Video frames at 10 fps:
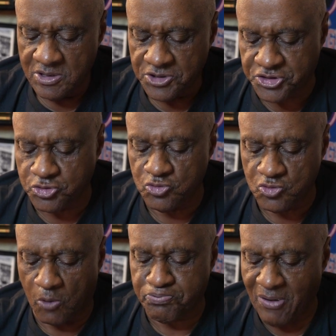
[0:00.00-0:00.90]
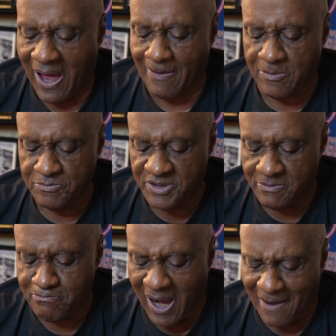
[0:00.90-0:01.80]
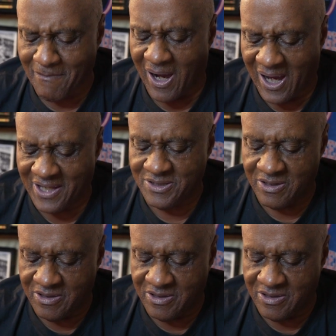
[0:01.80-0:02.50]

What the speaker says: The student loan problem, in my mind,